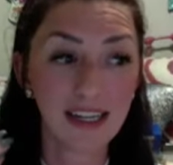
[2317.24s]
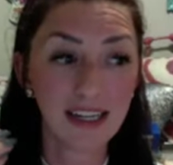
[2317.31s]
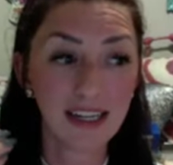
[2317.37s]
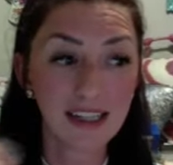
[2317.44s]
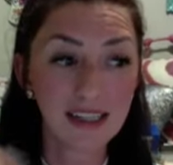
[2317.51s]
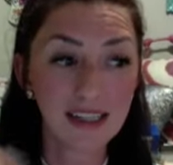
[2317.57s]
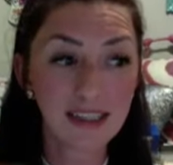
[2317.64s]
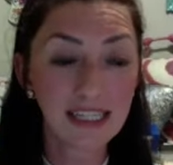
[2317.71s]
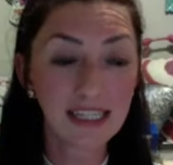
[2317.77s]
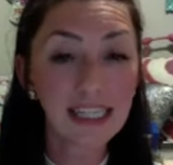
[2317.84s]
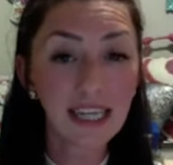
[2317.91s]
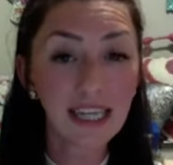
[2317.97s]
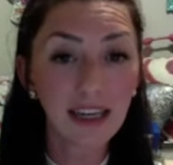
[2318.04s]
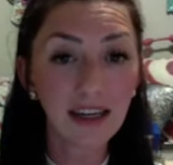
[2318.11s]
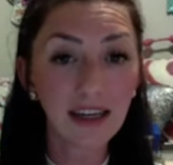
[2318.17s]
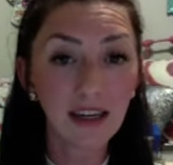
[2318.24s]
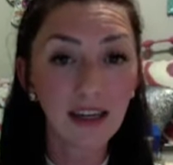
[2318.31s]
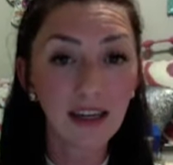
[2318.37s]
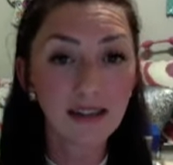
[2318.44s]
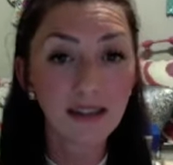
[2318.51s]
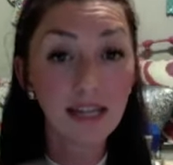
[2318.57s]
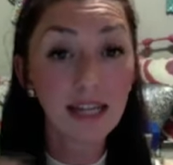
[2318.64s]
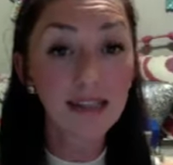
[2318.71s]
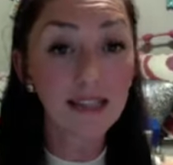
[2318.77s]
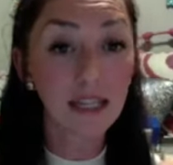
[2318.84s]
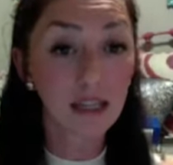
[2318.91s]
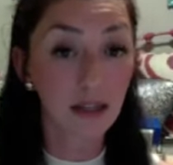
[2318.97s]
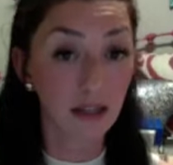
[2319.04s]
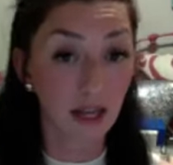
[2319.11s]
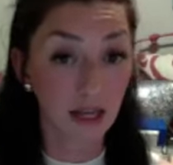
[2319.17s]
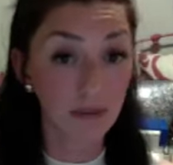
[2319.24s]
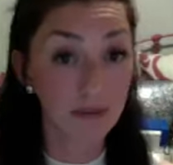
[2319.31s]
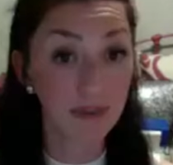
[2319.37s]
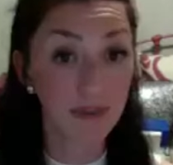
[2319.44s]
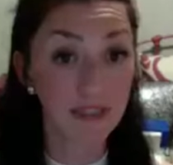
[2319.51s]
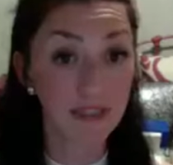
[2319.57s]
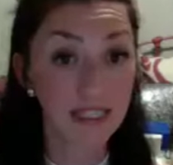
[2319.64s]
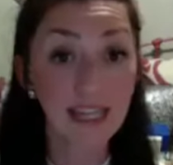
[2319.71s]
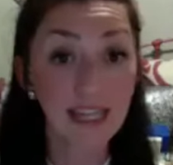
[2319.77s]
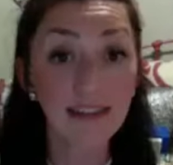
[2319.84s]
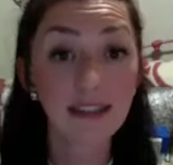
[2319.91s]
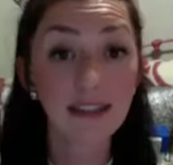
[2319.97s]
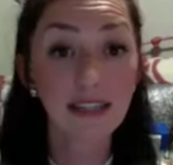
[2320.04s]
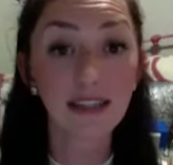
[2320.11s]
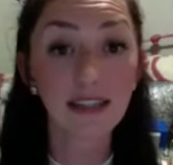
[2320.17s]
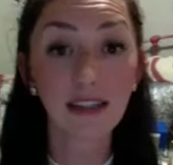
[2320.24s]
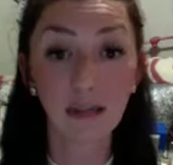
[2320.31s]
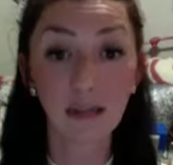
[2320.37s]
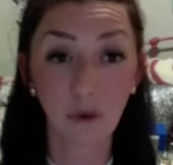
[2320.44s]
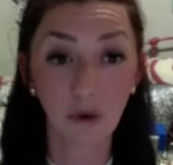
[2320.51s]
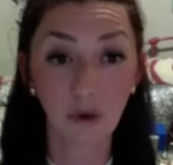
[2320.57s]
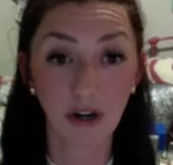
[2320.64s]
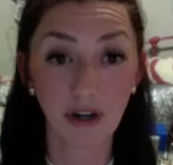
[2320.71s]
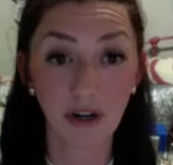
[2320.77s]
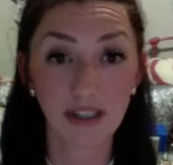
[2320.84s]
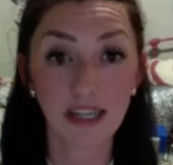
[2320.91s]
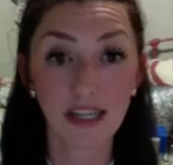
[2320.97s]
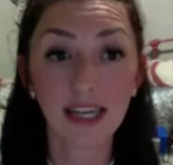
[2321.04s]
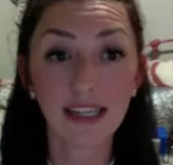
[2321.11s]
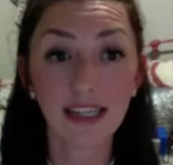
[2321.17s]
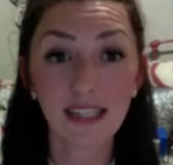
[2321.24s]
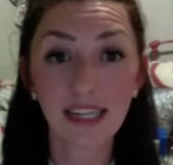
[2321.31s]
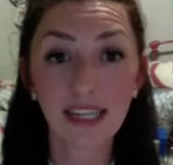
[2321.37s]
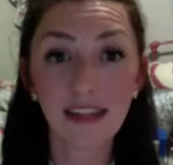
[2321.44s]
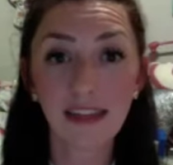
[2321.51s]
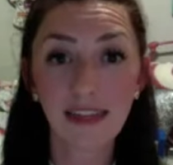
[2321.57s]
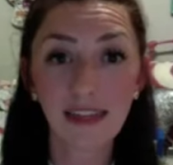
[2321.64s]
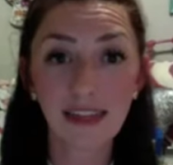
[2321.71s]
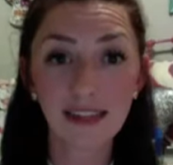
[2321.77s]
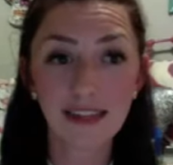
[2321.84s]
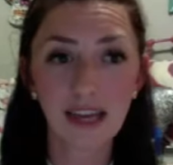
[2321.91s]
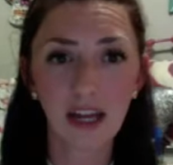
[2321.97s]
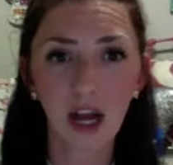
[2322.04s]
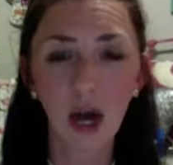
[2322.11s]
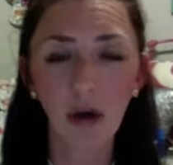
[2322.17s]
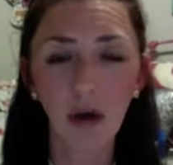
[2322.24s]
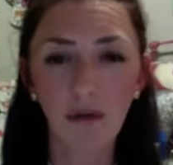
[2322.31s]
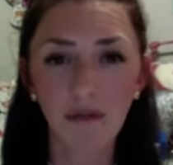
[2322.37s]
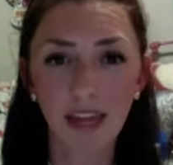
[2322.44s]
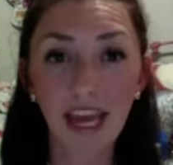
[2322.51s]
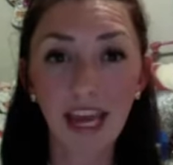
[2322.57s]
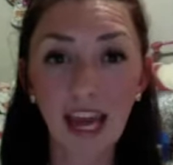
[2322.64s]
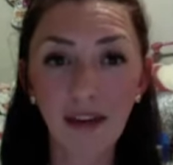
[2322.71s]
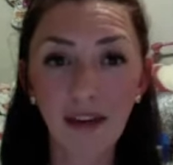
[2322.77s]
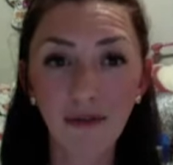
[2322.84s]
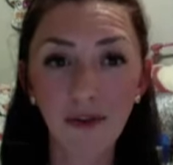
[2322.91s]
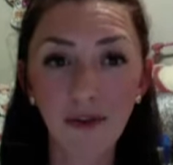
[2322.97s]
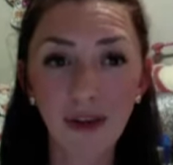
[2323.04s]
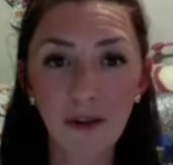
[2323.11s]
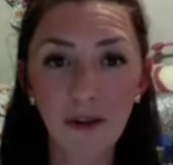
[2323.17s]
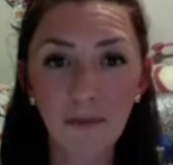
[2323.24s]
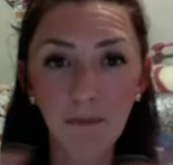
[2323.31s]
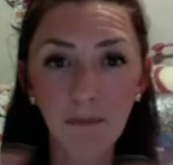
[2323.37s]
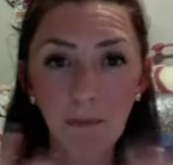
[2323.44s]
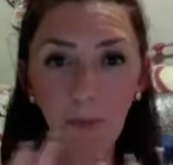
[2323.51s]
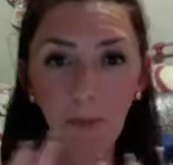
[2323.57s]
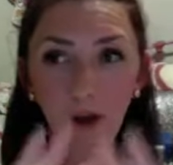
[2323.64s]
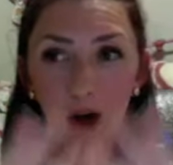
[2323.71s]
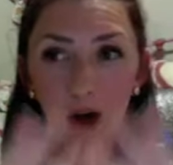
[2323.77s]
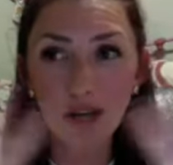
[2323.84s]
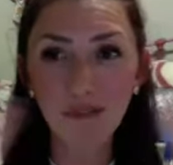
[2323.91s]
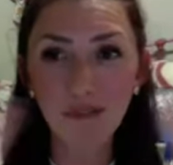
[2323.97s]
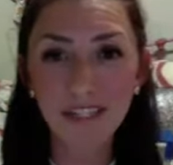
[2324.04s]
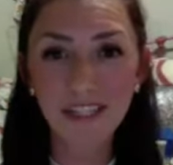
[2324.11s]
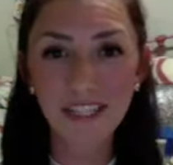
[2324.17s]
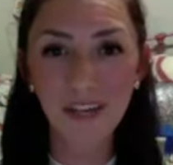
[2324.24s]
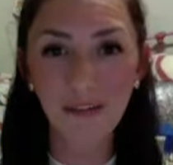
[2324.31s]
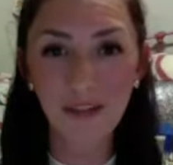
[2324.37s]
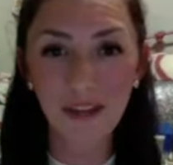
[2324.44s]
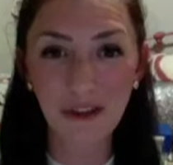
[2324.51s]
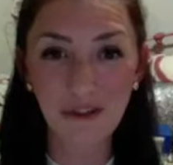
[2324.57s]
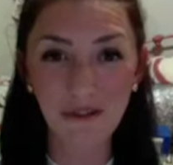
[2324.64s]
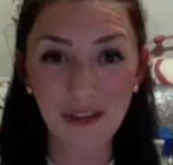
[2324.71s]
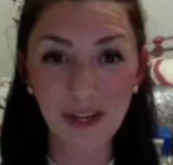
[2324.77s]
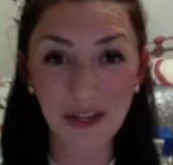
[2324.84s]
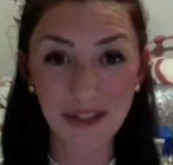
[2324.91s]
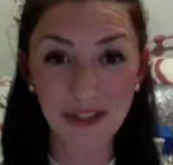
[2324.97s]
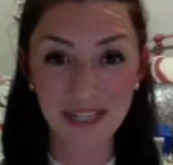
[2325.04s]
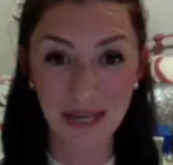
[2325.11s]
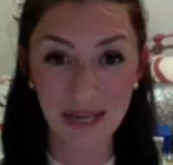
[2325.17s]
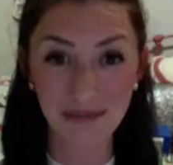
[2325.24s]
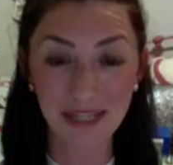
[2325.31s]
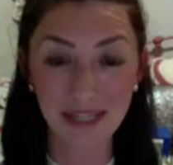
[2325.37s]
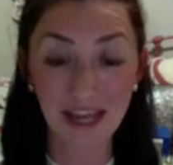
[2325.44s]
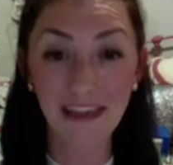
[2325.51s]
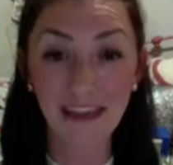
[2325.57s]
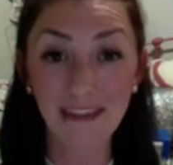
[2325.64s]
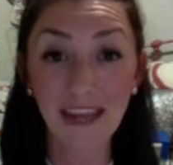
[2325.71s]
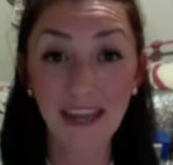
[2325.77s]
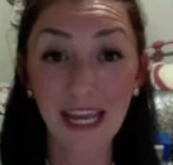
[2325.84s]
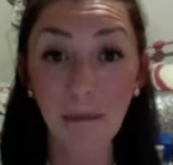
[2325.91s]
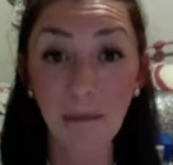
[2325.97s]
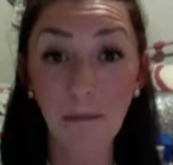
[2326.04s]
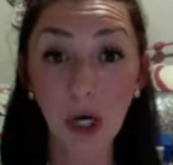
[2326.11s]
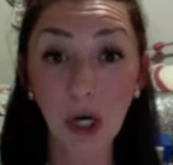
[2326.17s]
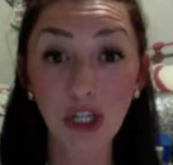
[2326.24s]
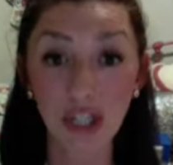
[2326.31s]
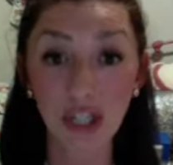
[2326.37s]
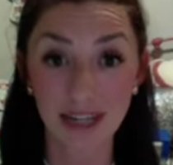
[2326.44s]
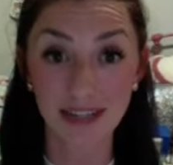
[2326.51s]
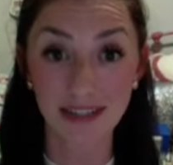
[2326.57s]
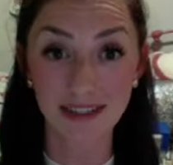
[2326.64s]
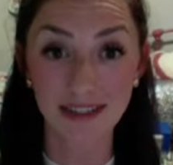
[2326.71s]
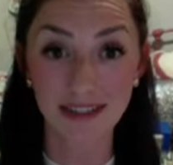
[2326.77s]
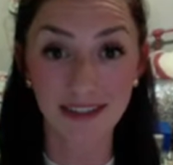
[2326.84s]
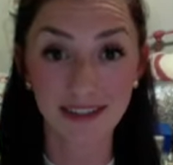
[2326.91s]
seeing Scentsy Club, seeing the Scentsy Club orders, seeing the things that, oh, if they have all of this stuff at their fingertips that they can purchase,